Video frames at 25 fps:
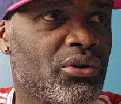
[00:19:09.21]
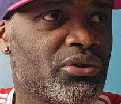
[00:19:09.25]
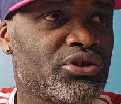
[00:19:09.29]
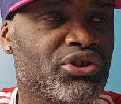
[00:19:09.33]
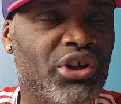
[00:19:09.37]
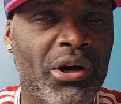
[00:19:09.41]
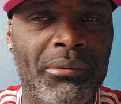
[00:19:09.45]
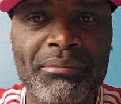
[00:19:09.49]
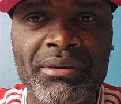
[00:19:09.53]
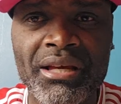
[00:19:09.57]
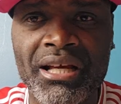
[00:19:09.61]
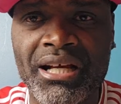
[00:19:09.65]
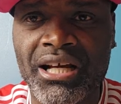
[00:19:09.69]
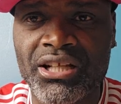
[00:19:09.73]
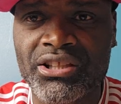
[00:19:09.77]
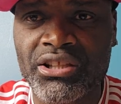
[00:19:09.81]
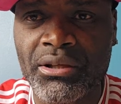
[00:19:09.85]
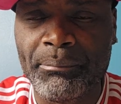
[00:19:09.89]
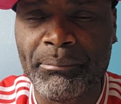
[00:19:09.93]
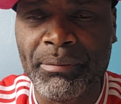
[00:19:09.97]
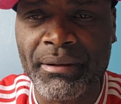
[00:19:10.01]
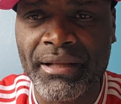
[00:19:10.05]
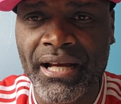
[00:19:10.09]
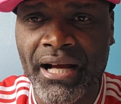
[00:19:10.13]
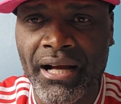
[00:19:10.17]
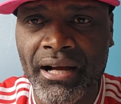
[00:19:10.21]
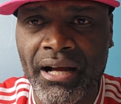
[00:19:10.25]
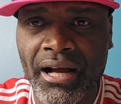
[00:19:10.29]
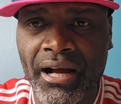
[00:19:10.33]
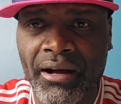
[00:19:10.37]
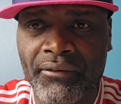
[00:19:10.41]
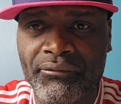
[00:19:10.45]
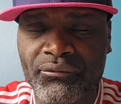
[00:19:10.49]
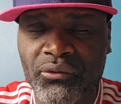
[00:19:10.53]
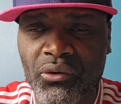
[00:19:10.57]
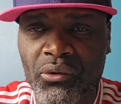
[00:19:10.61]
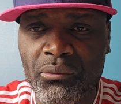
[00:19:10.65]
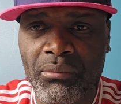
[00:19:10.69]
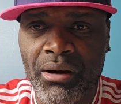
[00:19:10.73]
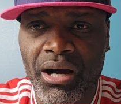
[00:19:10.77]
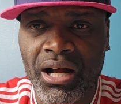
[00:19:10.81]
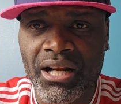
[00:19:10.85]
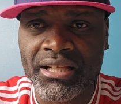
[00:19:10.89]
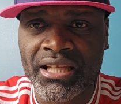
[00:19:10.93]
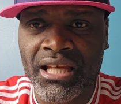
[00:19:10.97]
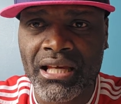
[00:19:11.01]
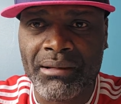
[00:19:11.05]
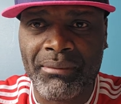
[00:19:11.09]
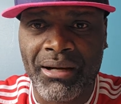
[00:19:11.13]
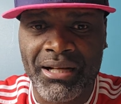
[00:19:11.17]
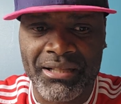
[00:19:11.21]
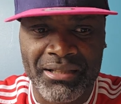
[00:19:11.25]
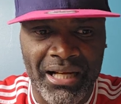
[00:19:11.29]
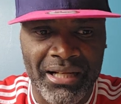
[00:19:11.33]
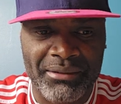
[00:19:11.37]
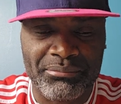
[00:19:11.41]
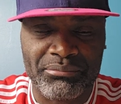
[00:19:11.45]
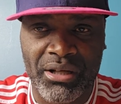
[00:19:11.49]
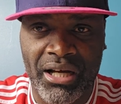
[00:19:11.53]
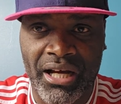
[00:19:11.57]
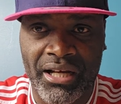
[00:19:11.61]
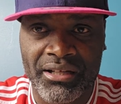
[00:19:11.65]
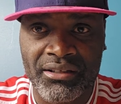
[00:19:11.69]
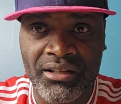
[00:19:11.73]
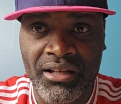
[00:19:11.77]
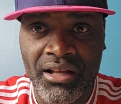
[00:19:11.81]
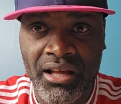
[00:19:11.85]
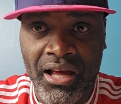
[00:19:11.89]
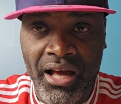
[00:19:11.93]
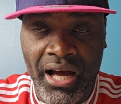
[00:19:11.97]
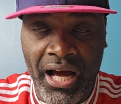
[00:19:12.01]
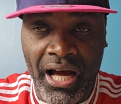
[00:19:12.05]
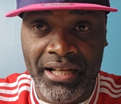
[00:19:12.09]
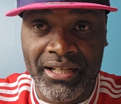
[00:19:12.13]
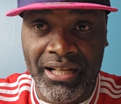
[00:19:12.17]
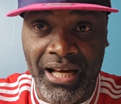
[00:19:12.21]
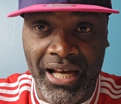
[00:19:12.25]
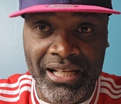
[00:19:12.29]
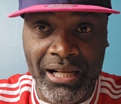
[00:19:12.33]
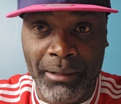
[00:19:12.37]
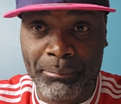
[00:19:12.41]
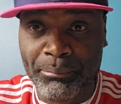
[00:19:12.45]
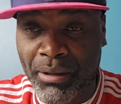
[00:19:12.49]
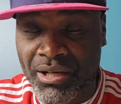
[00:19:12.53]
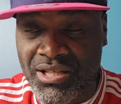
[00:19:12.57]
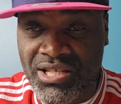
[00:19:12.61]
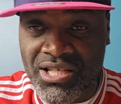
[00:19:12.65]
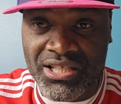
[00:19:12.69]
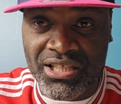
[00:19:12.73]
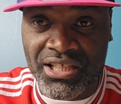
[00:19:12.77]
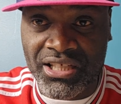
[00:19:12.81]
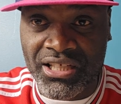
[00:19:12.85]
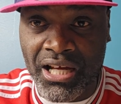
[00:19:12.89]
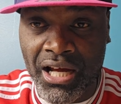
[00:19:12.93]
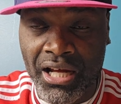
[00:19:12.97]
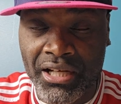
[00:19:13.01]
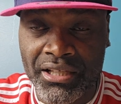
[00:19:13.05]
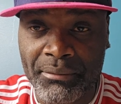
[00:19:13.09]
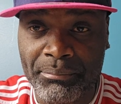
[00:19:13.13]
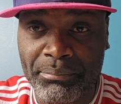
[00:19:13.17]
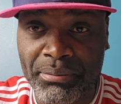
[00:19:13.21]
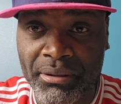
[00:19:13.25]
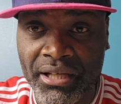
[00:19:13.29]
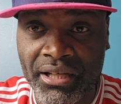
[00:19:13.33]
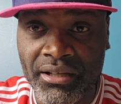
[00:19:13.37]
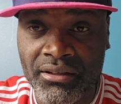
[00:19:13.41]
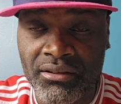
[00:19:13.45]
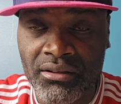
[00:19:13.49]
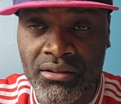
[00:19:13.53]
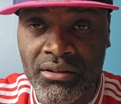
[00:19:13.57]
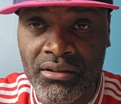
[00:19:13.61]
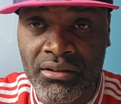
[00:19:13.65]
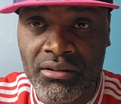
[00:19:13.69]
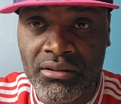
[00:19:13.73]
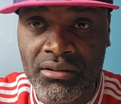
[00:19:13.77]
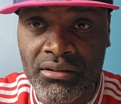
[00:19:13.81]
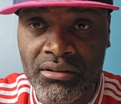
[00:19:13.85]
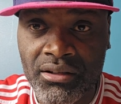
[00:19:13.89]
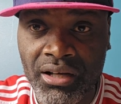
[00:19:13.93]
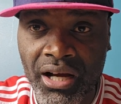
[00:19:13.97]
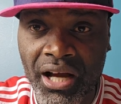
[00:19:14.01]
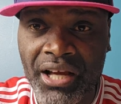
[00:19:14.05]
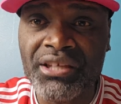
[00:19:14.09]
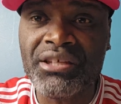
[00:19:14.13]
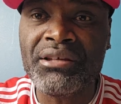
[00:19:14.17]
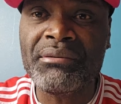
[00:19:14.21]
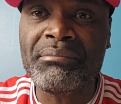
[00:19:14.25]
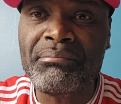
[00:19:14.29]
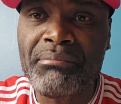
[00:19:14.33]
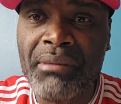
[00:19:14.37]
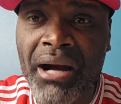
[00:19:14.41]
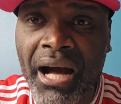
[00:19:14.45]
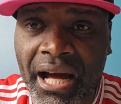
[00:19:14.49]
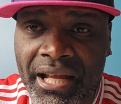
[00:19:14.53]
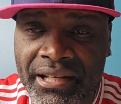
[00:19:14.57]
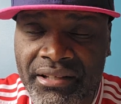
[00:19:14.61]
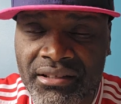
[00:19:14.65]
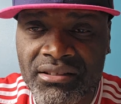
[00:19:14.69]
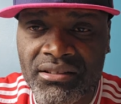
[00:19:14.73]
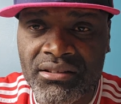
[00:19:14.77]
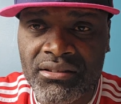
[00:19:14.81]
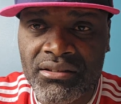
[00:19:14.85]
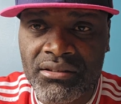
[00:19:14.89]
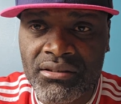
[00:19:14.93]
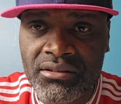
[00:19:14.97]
Jamaica to play a football game and other passengers on the plane? Are you mad?